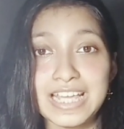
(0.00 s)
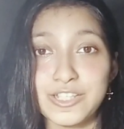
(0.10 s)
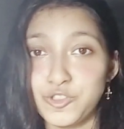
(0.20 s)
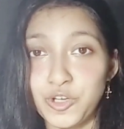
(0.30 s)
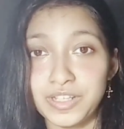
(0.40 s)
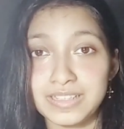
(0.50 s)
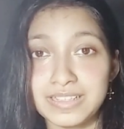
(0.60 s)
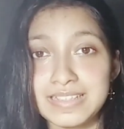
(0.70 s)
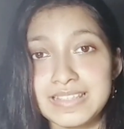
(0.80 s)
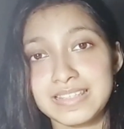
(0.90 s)

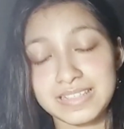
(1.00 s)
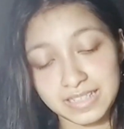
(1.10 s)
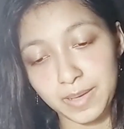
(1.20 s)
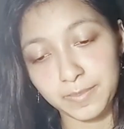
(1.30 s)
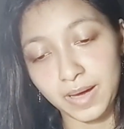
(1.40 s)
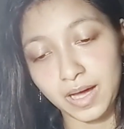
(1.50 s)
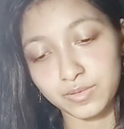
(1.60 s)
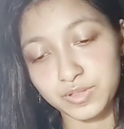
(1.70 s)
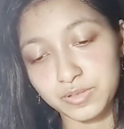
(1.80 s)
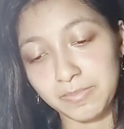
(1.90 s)
journals about
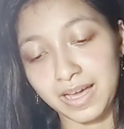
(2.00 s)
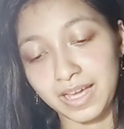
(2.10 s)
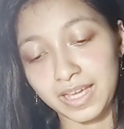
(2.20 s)
my